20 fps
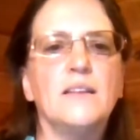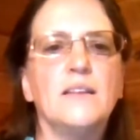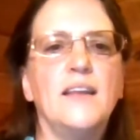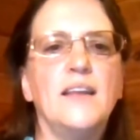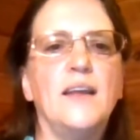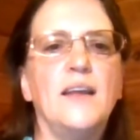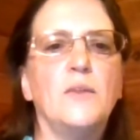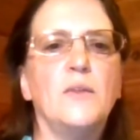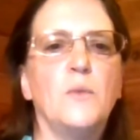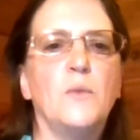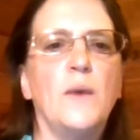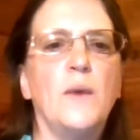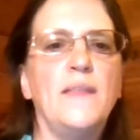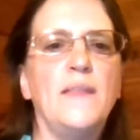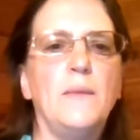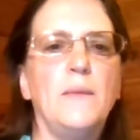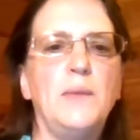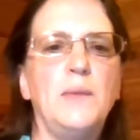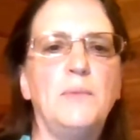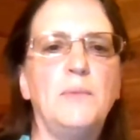that the
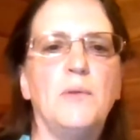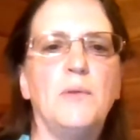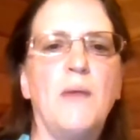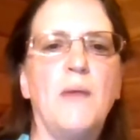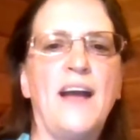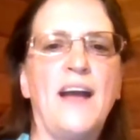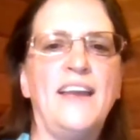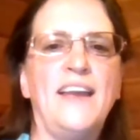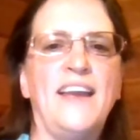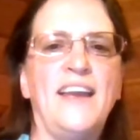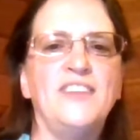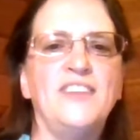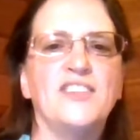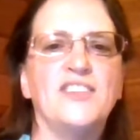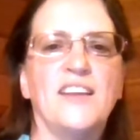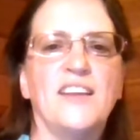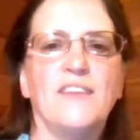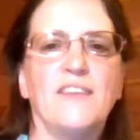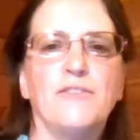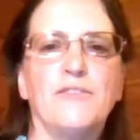way that people my
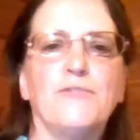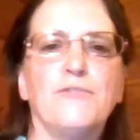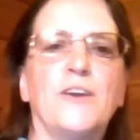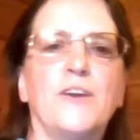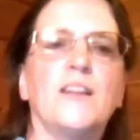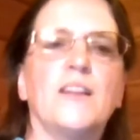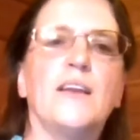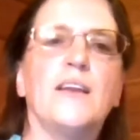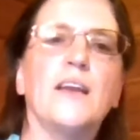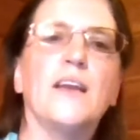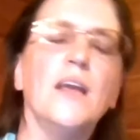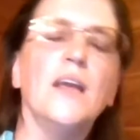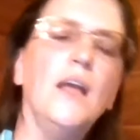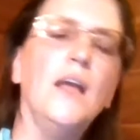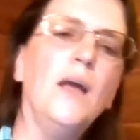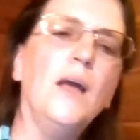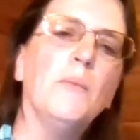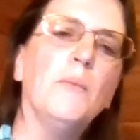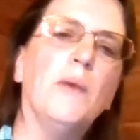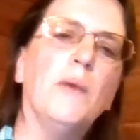age think of a free clinic,
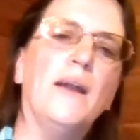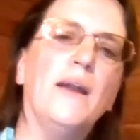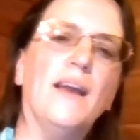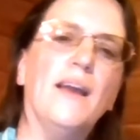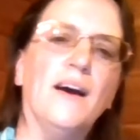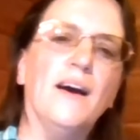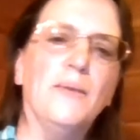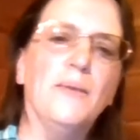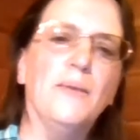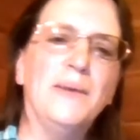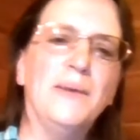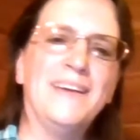but